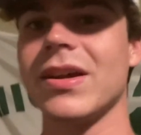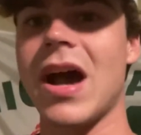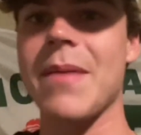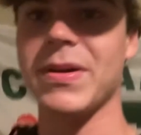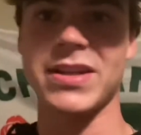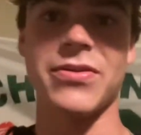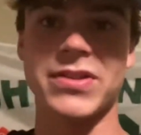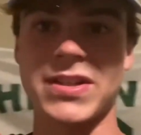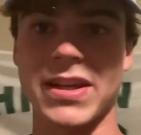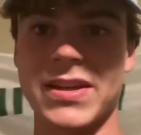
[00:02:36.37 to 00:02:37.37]
picked out the
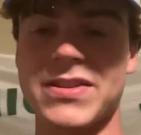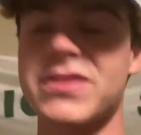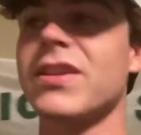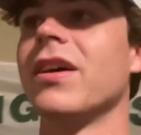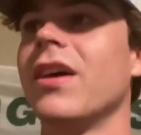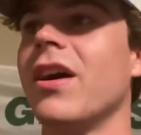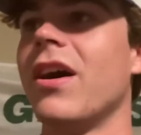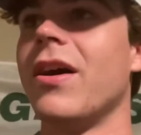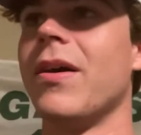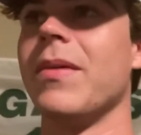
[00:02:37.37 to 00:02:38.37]
tickets.
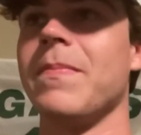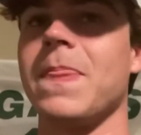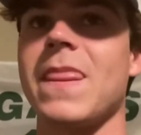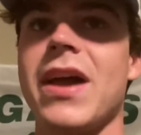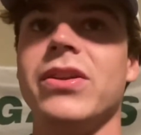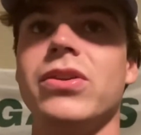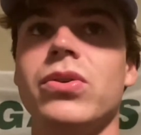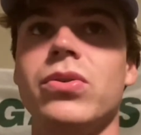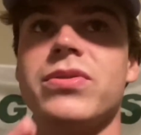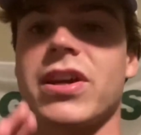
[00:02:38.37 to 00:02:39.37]
I
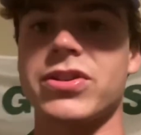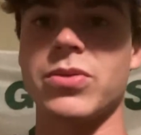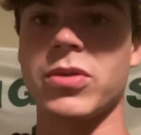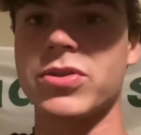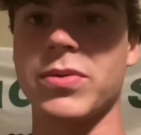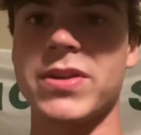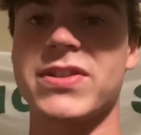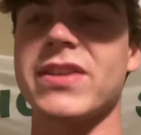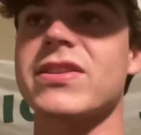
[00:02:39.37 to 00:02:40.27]
knew section 126.